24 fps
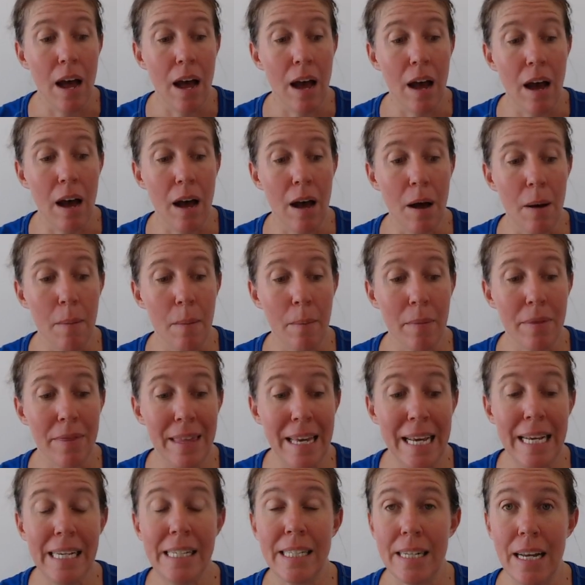um,
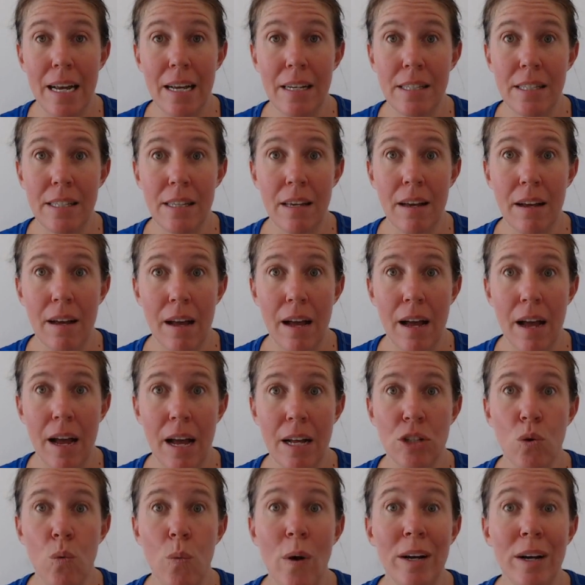these days
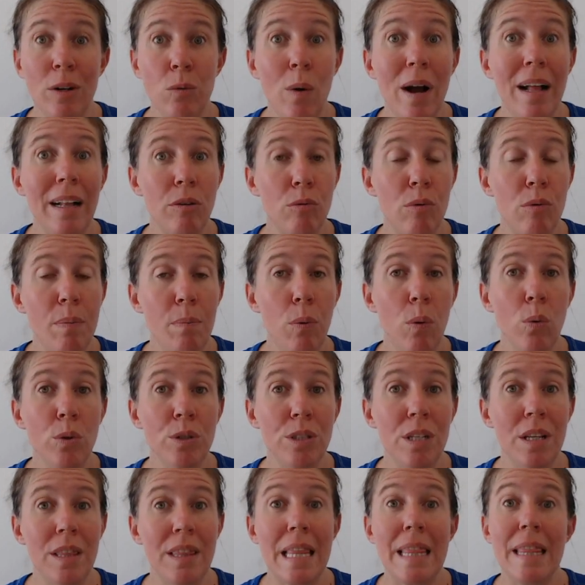it's quite well
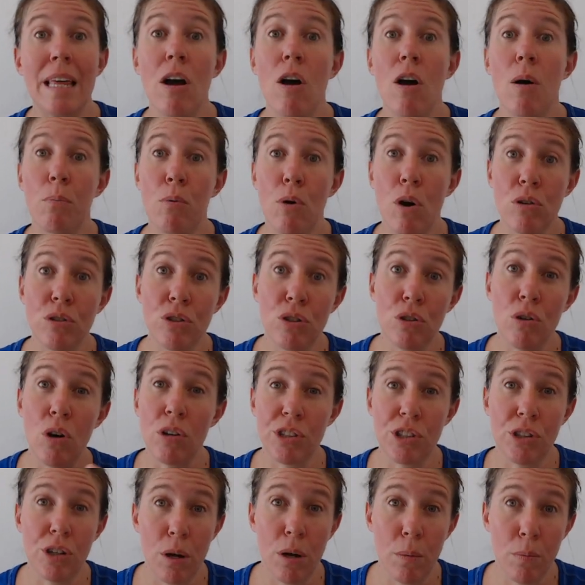reported that they are prone to
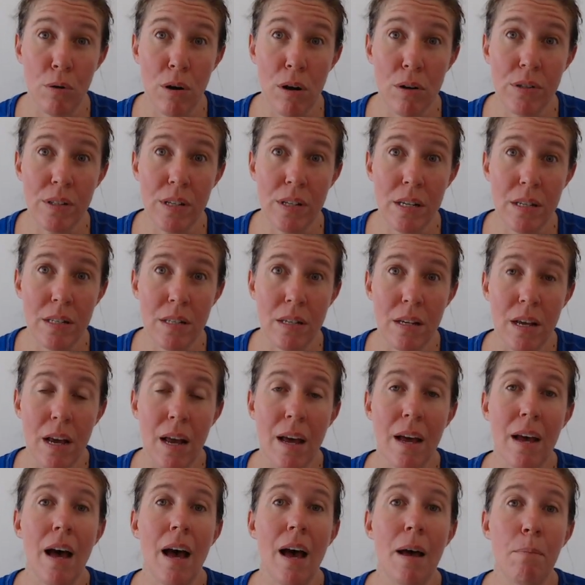osteoporosis
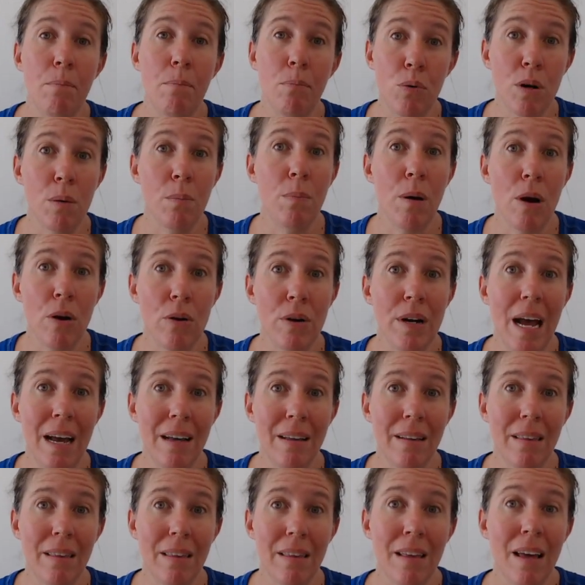and poor bone
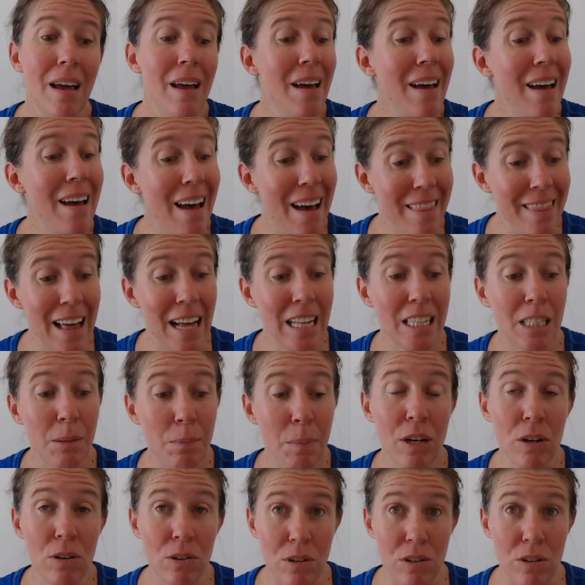health. And that's
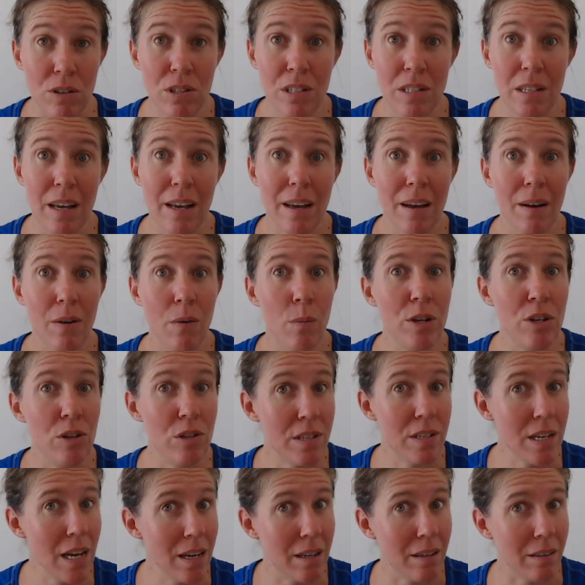because when you
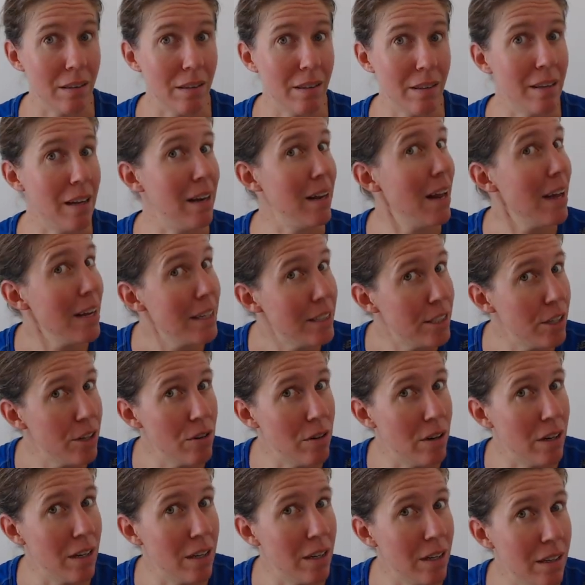cycle, the lighter
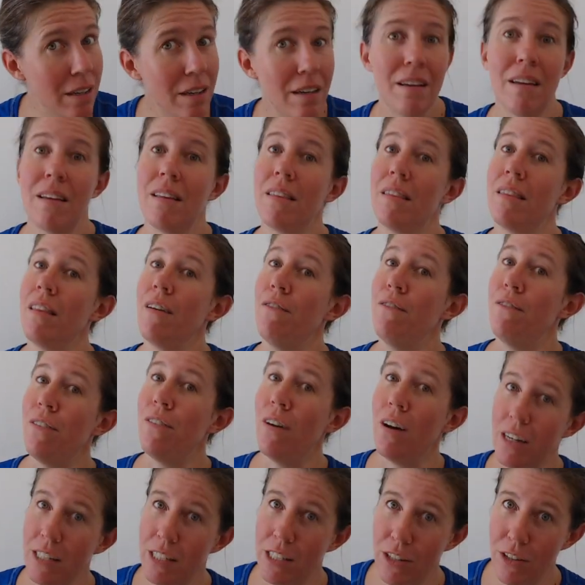you are, the
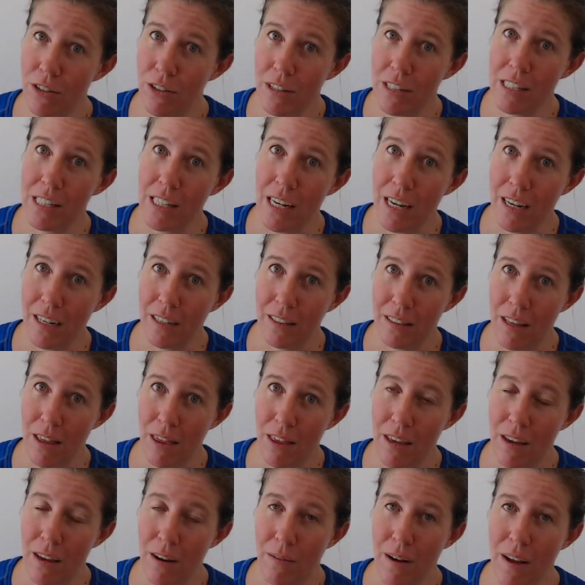faster you can cycle in
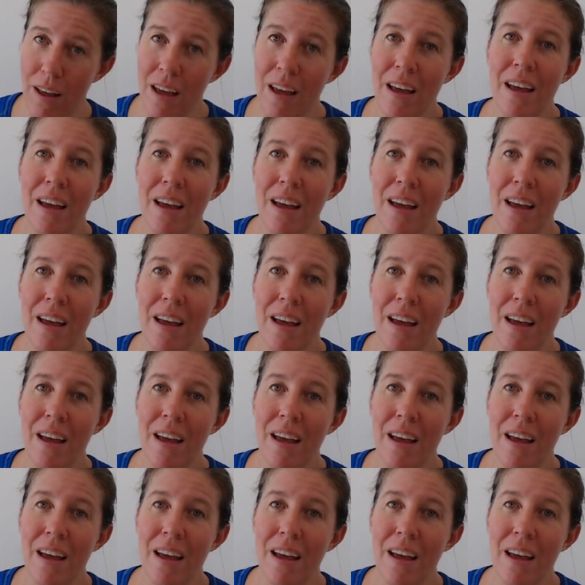theory.